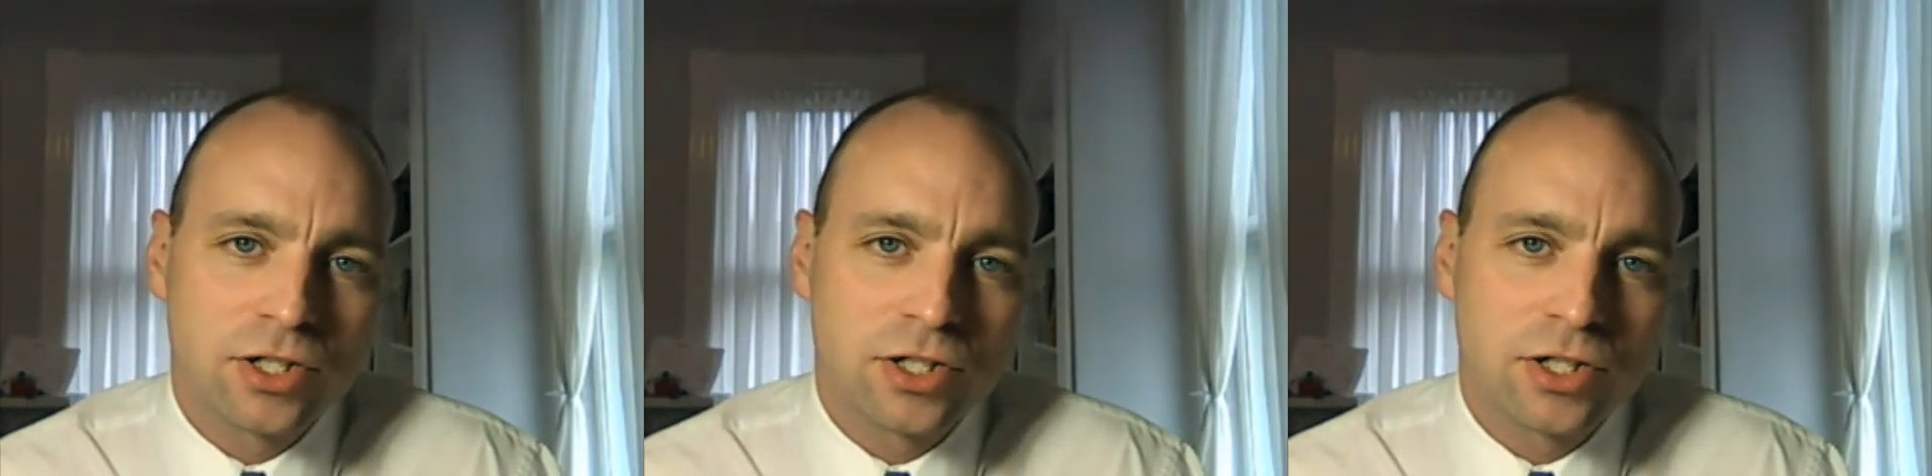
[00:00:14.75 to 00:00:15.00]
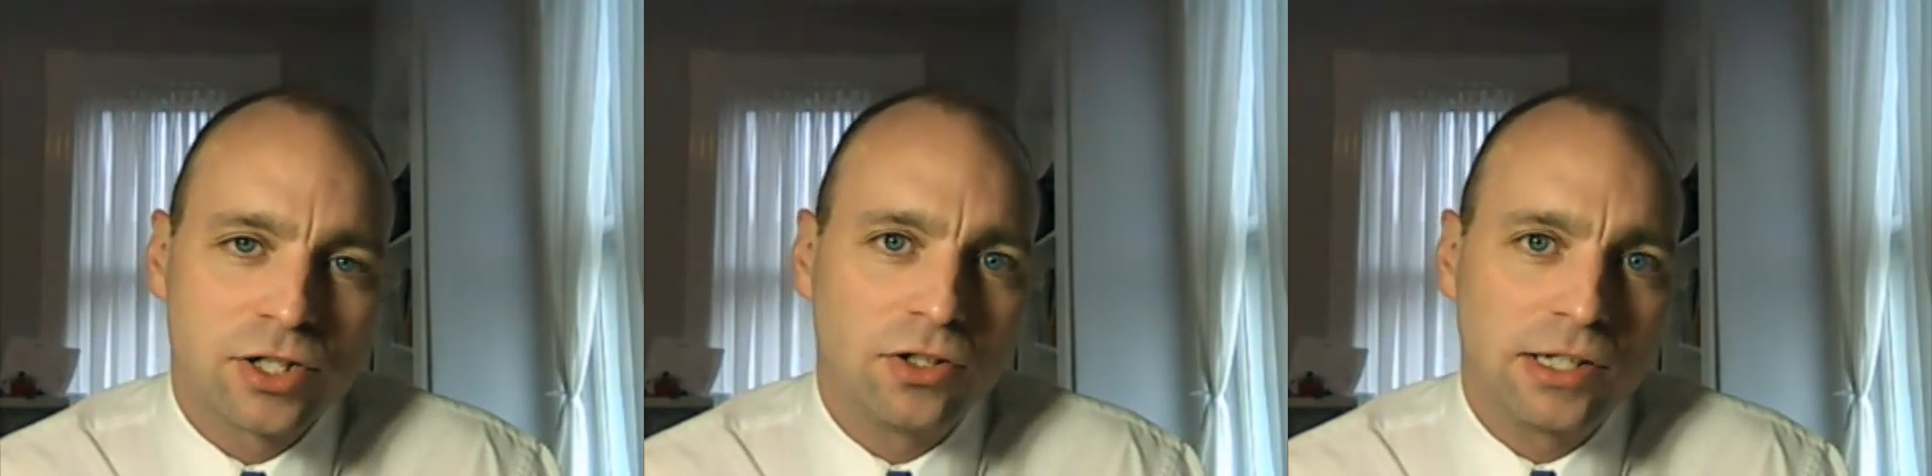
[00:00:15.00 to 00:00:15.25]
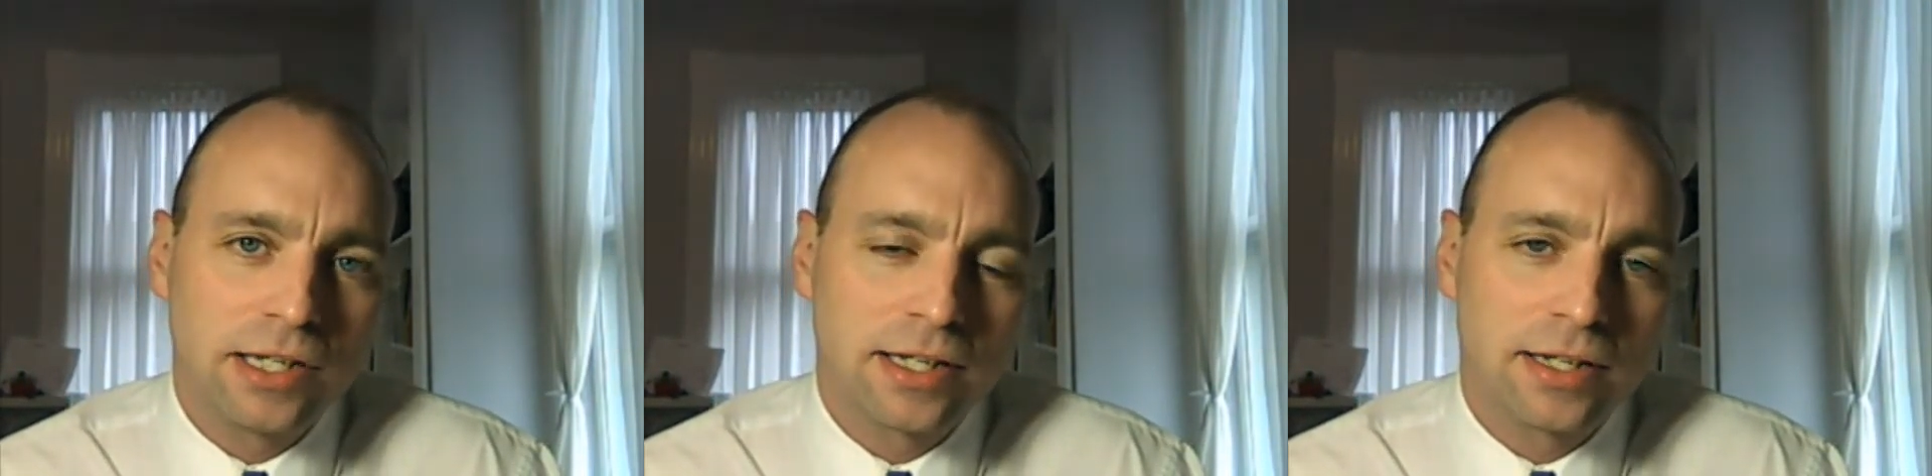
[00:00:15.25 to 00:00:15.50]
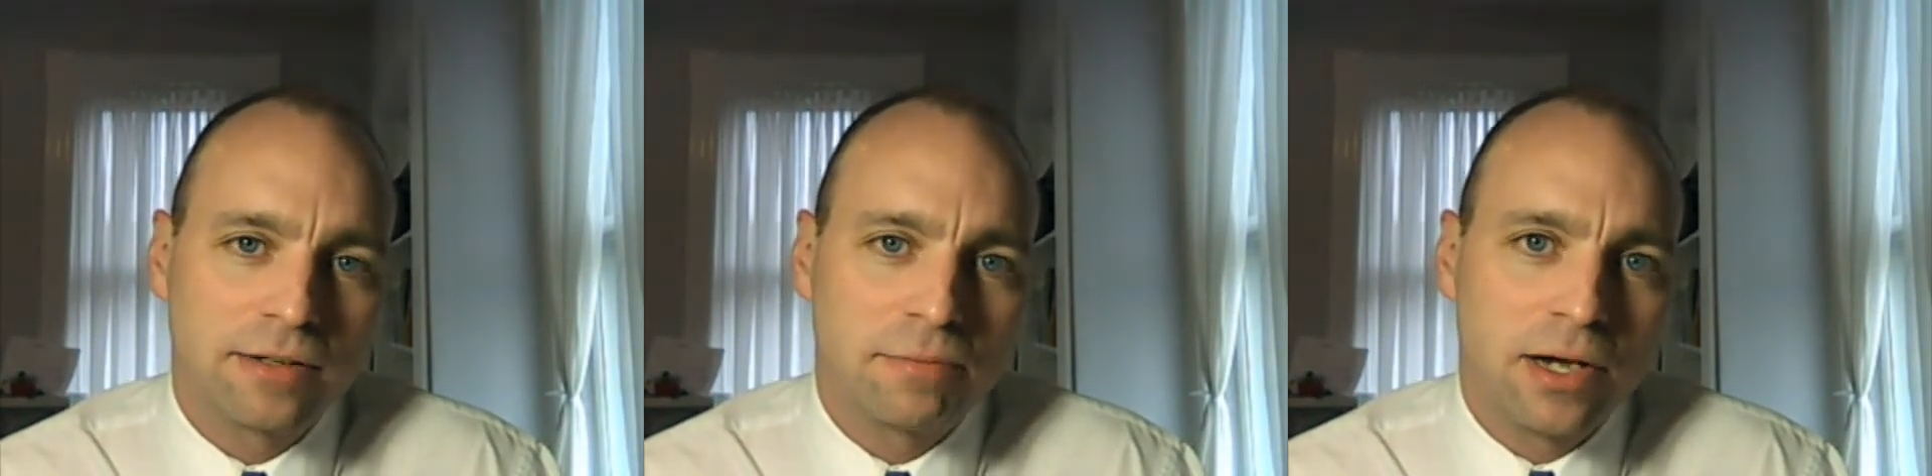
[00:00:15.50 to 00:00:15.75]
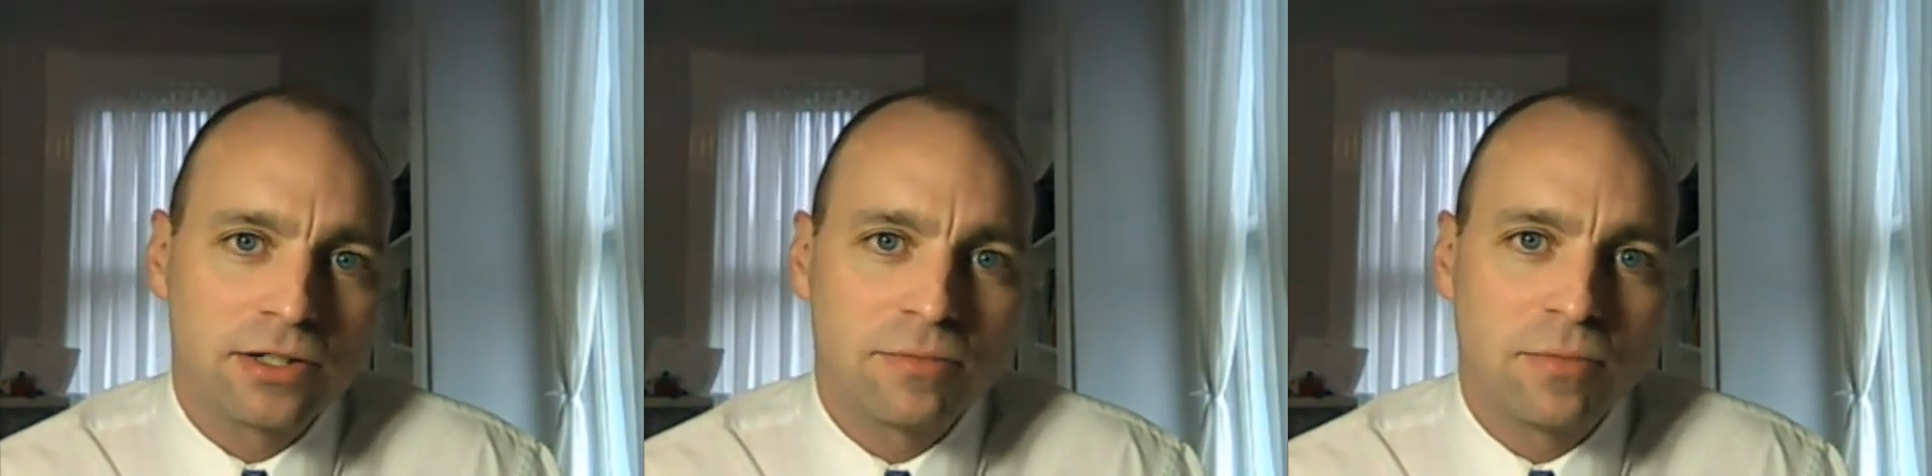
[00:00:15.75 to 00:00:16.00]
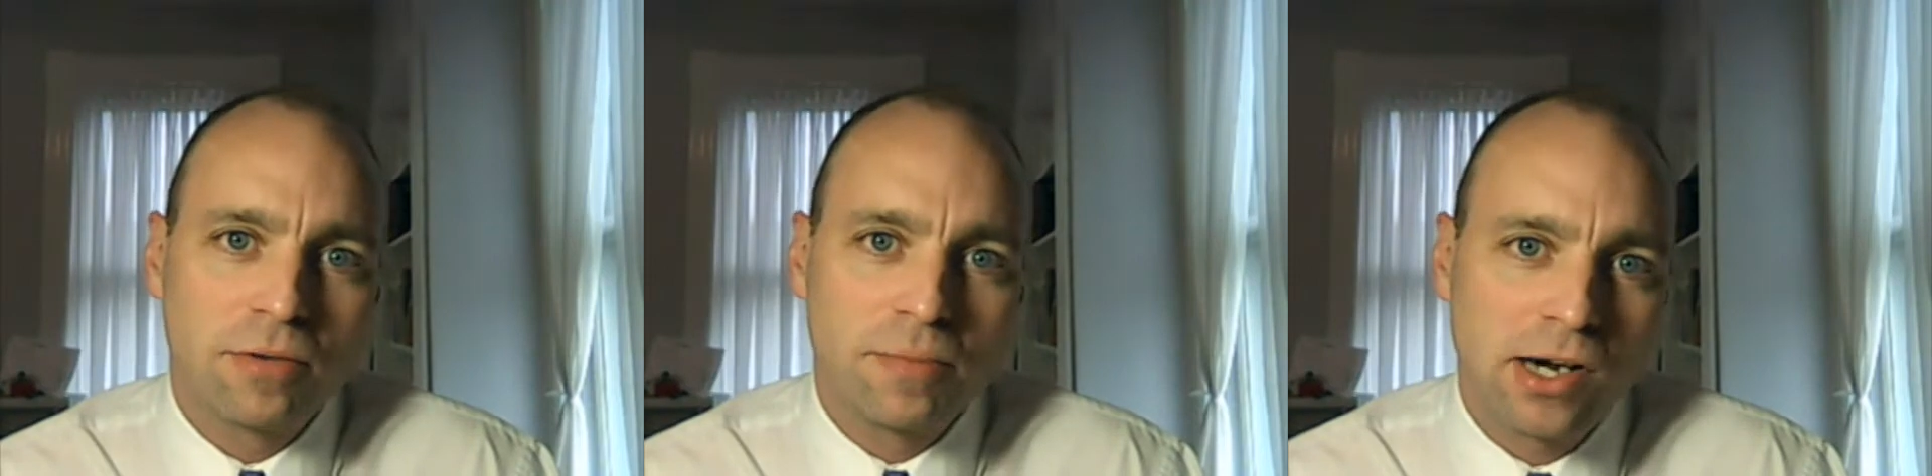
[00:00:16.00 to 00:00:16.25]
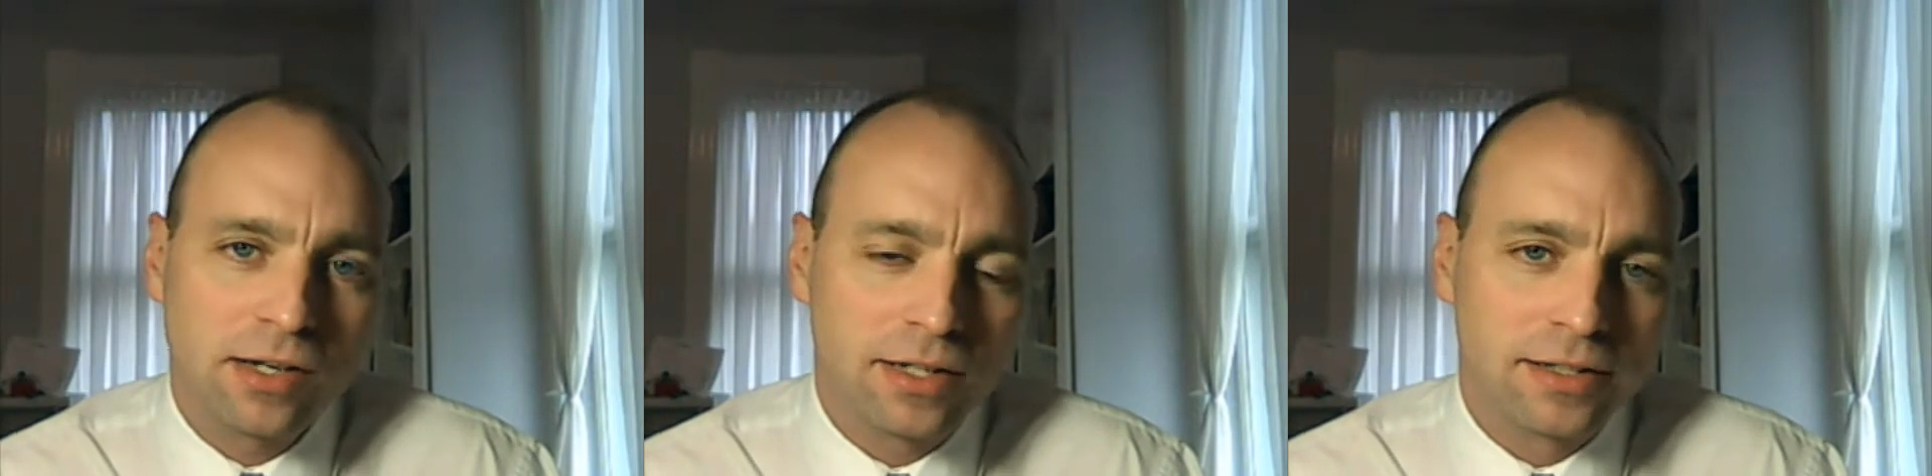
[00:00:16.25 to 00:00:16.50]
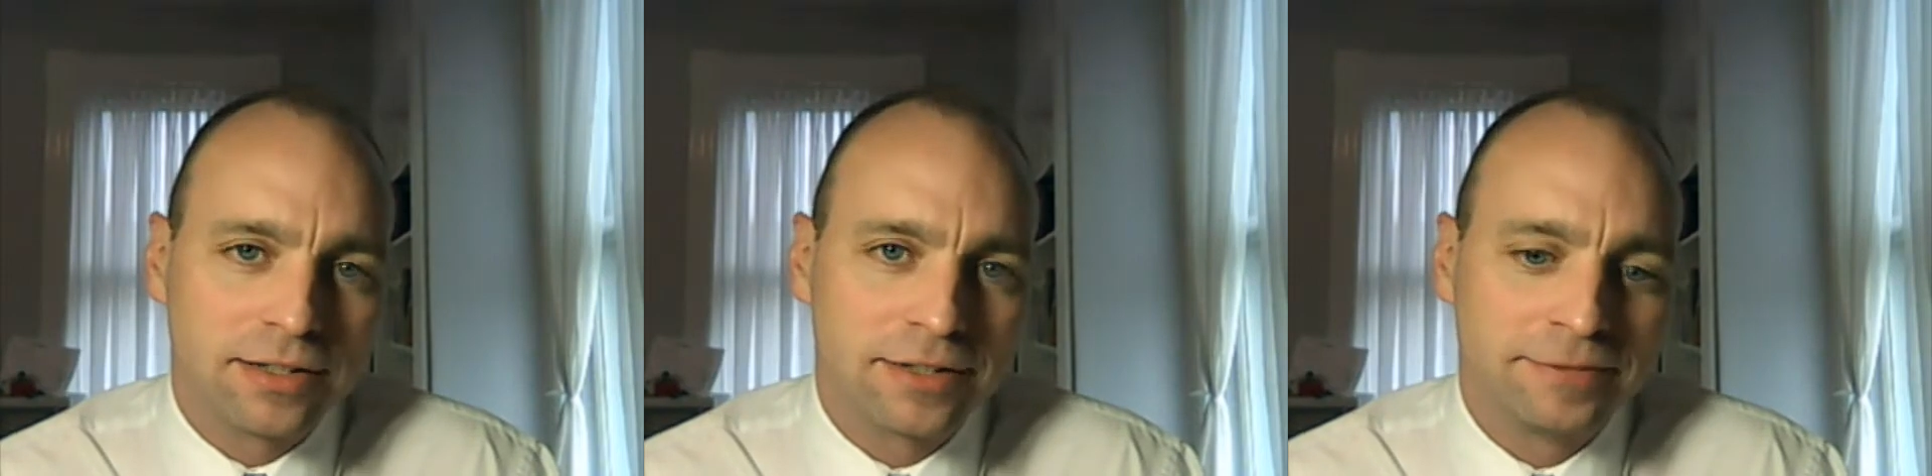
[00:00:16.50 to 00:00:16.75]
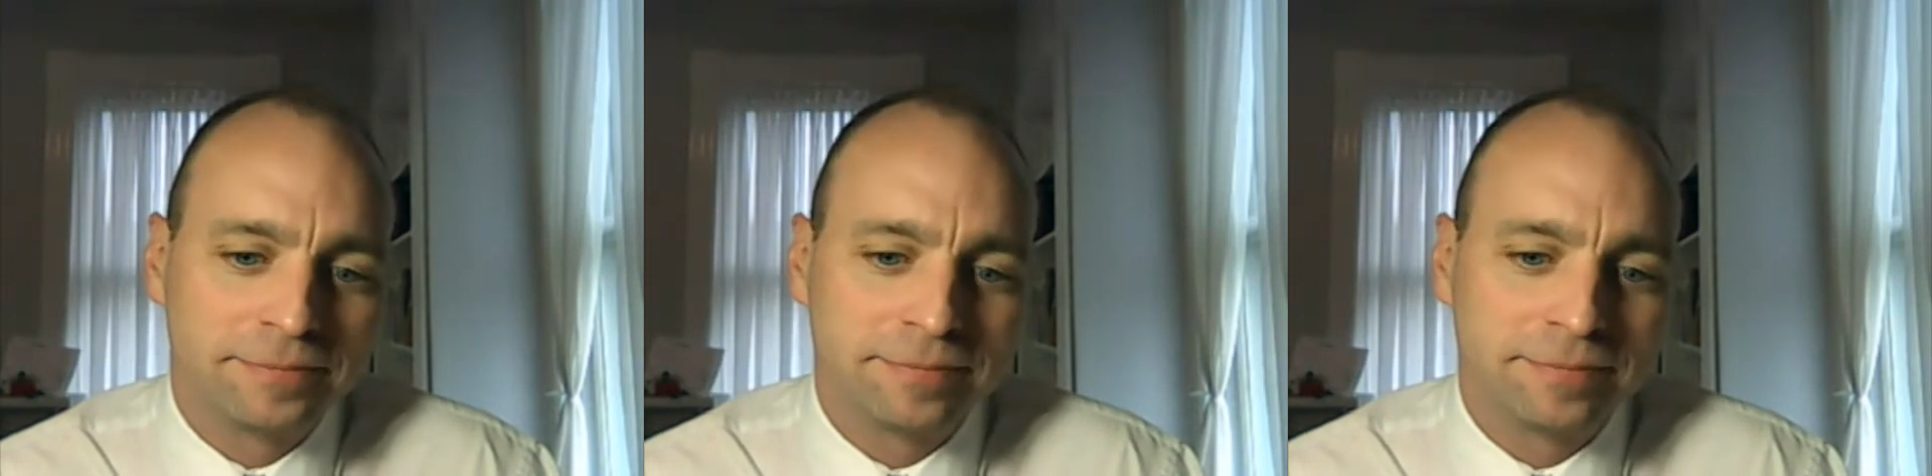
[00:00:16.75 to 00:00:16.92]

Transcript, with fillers: School in Baltimore, Maryland.